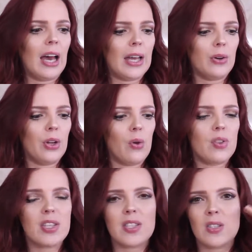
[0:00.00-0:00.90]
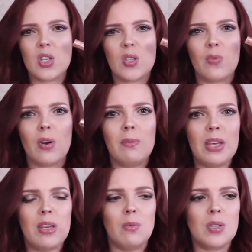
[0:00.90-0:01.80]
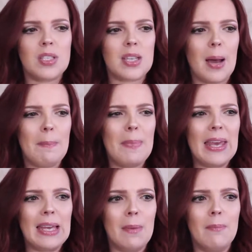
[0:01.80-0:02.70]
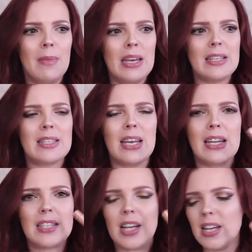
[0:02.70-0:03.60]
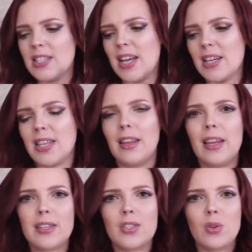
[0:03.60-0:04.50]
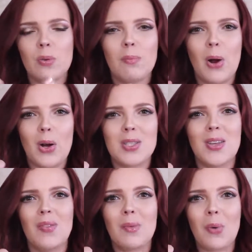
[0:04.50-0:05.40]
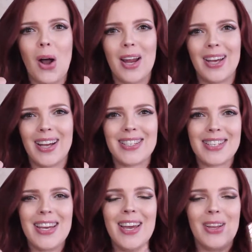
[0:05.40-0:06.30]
I don't know. This just for me was a big miss, and it's kind of sad because I like certain parts of the product,